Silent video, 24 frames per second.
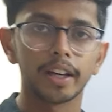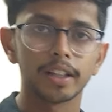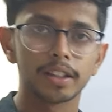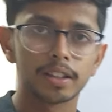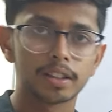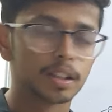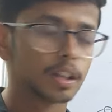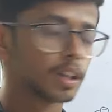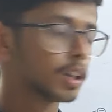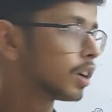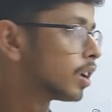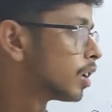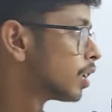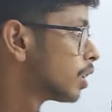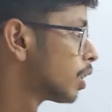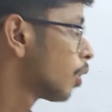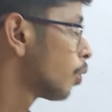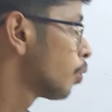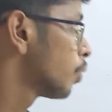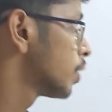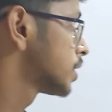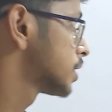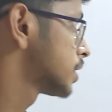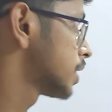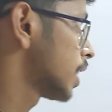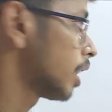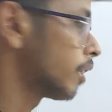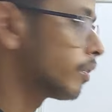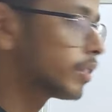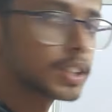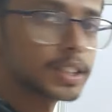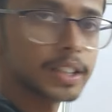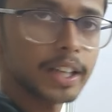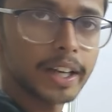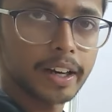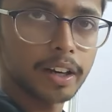guys, now we'll start with
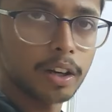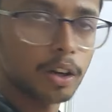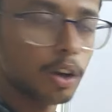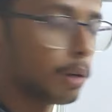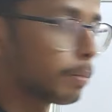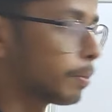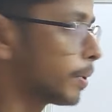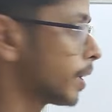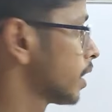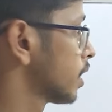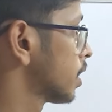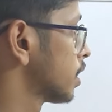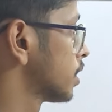the second topic,